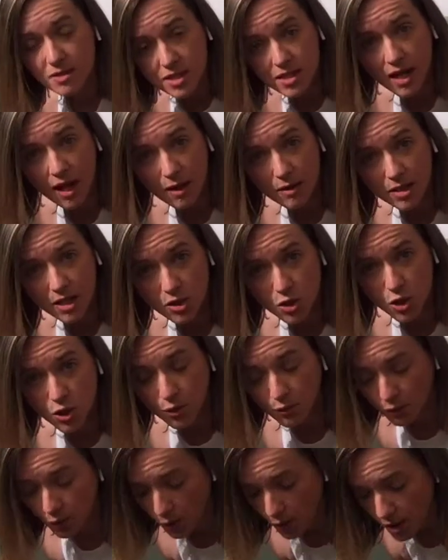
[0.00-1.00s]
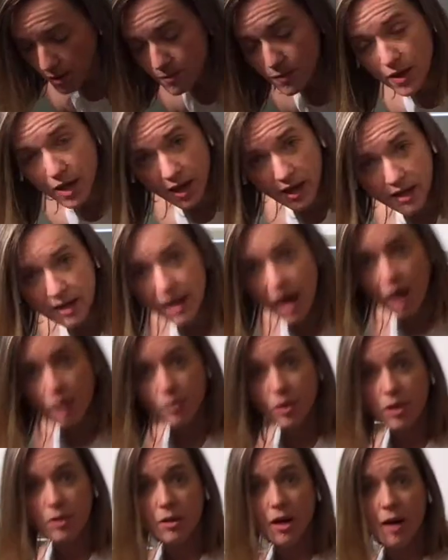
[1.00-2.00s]
Say I touch the floor. Now I'm
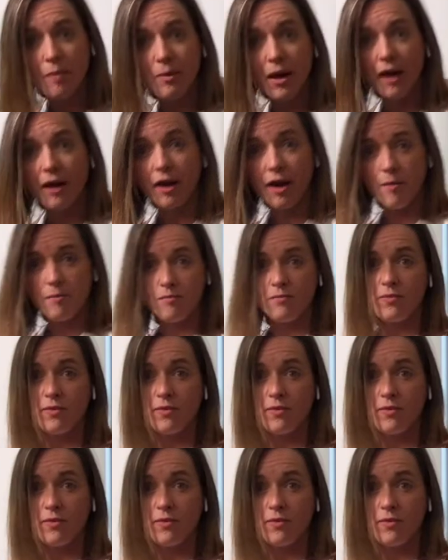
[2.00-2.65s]
going to come back up.